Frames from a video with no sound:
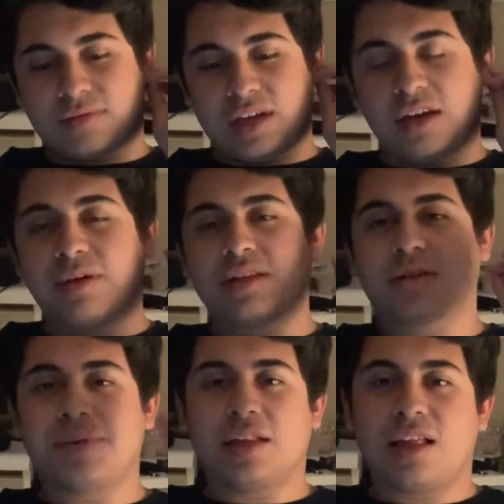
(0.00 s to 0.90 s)
Anyway, there's
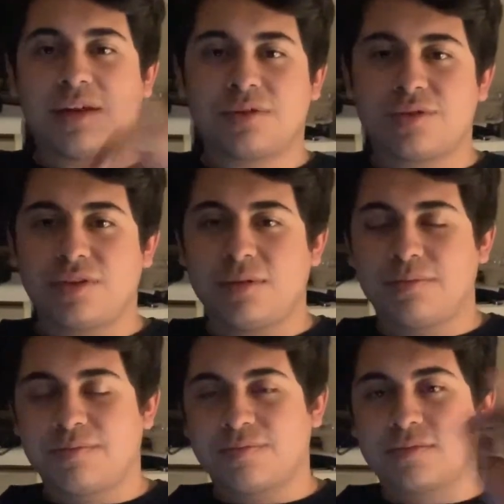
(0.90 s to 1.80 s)
gonna be a live stream.
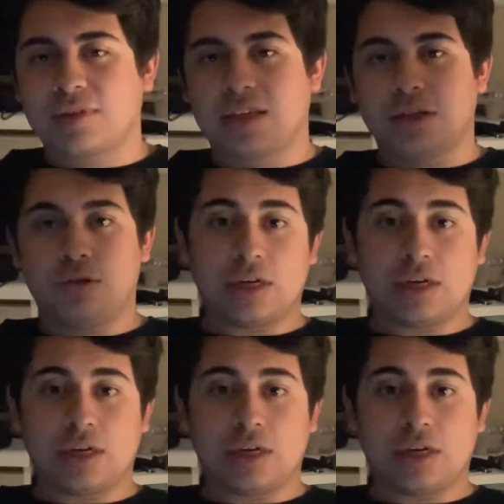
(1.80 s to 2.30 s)
You